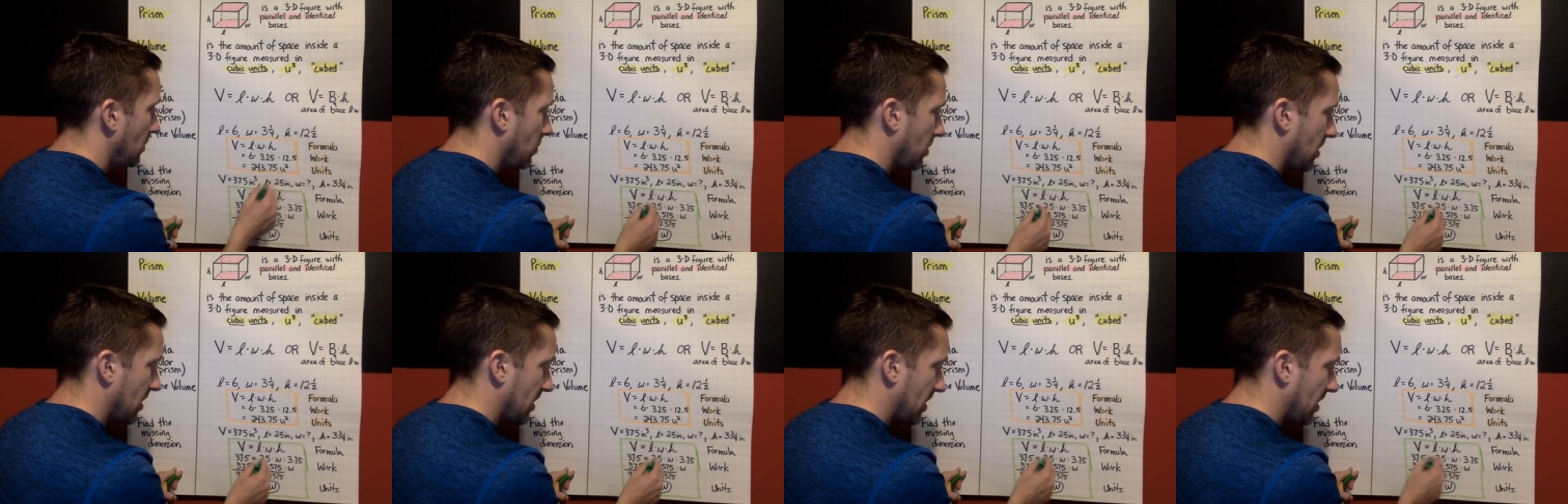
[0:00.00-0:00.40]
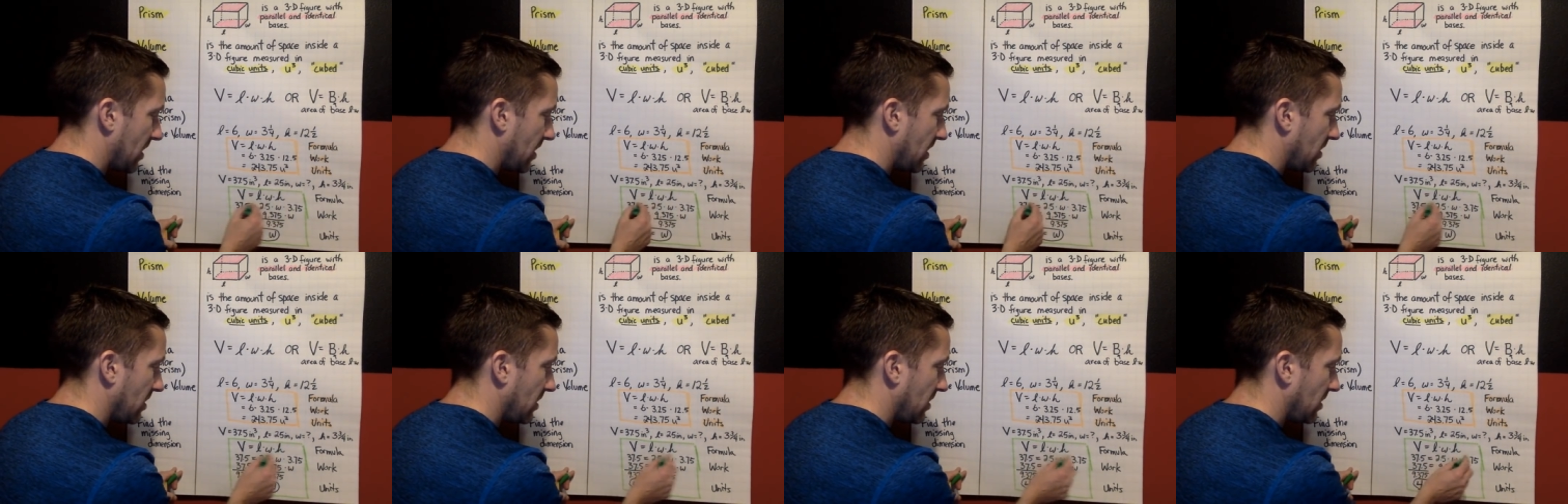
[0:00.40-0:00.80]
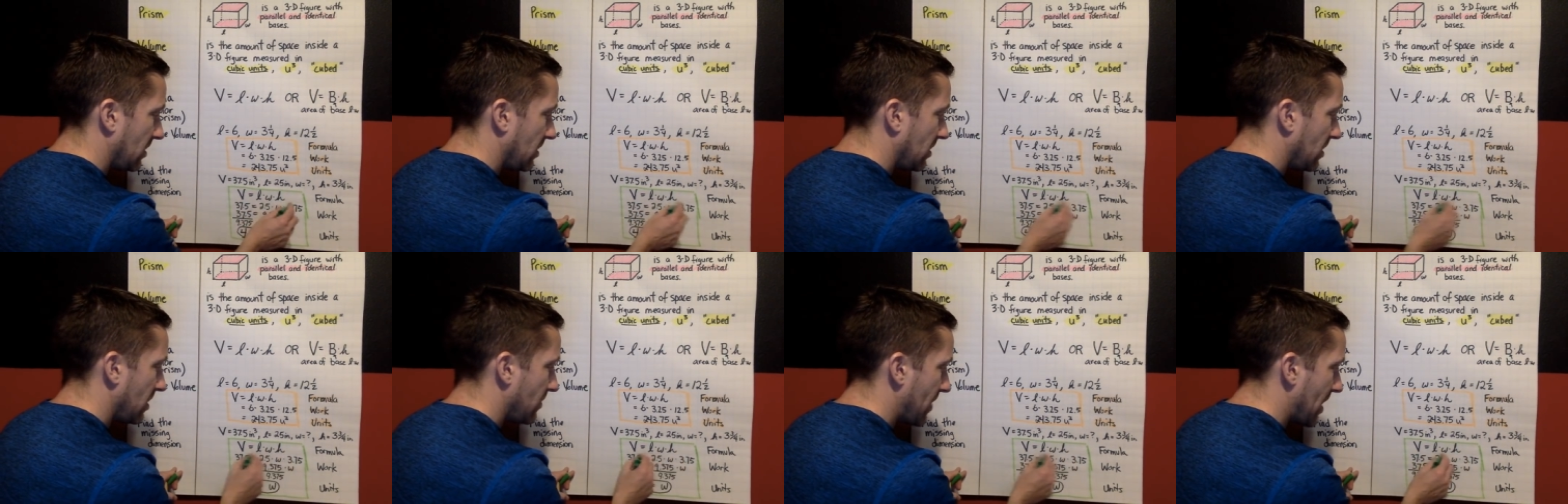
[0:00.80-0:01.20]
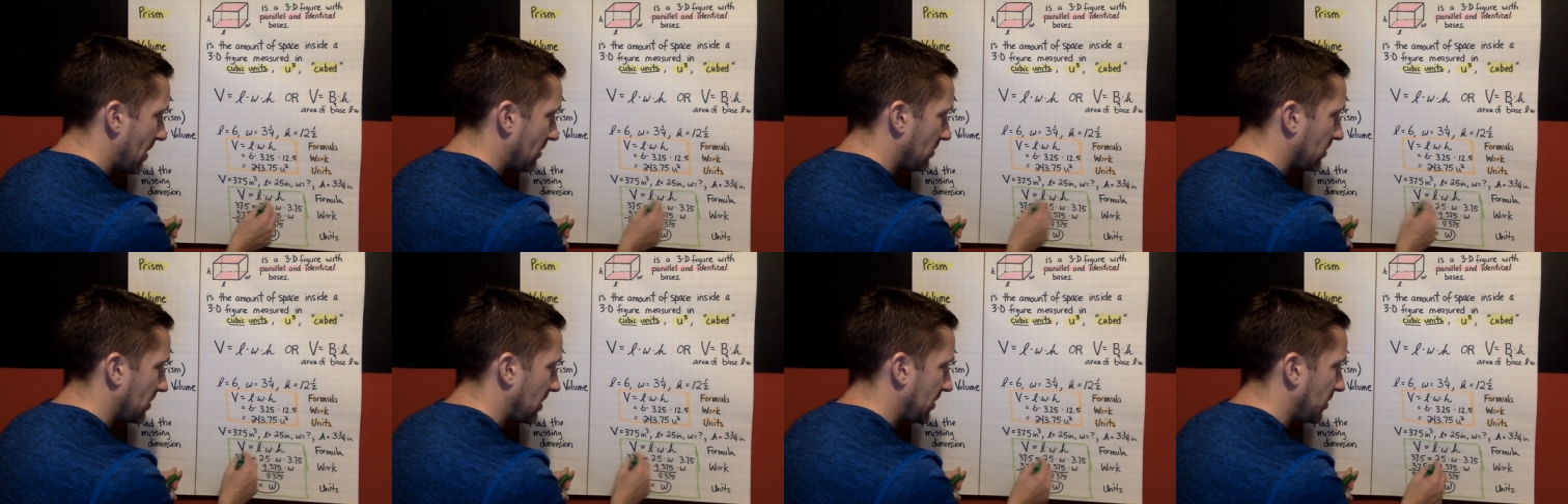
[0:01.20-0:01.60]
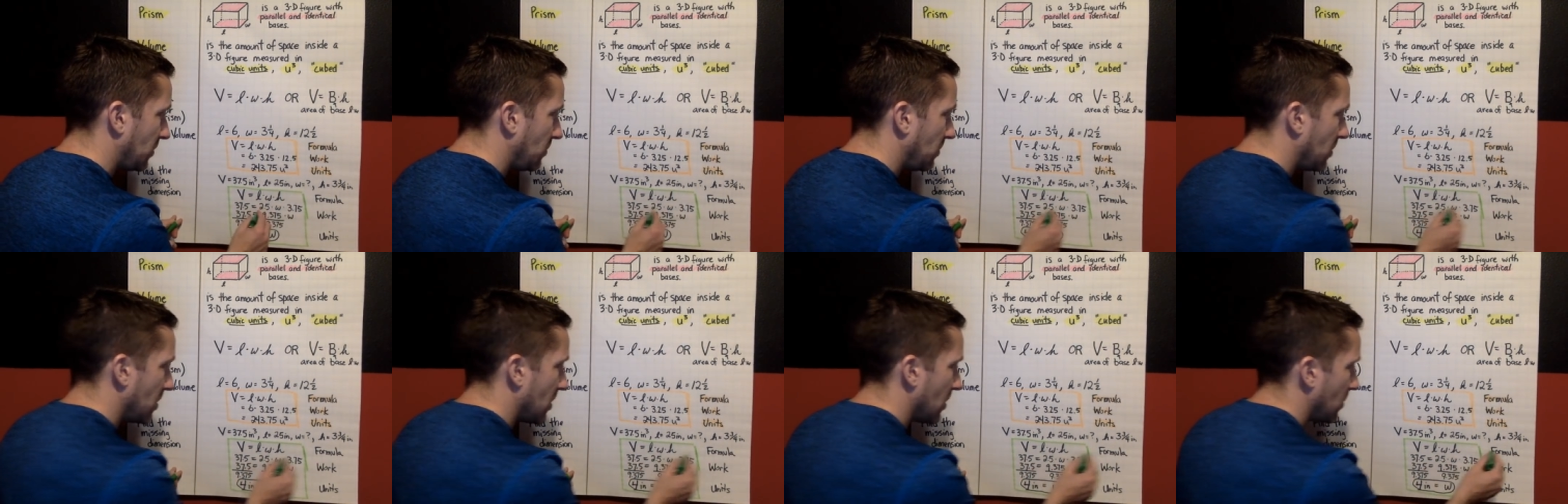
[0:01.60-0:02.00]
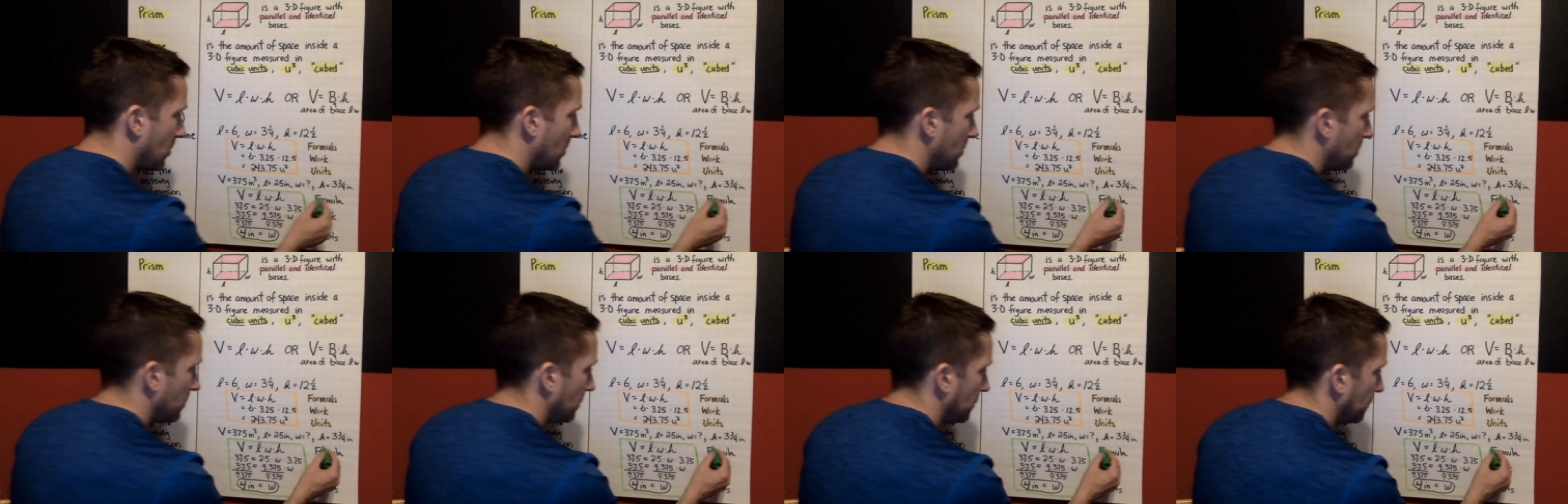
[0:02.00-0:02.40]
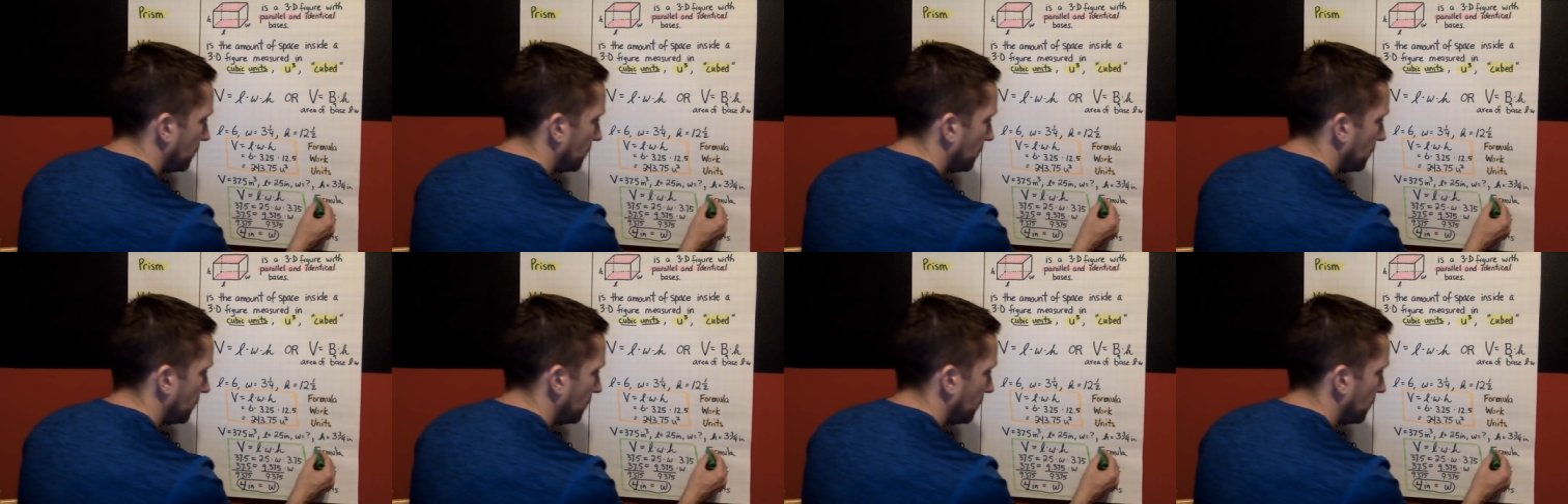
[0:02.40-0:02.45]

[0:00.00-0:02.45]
plugging in the amounts that you know,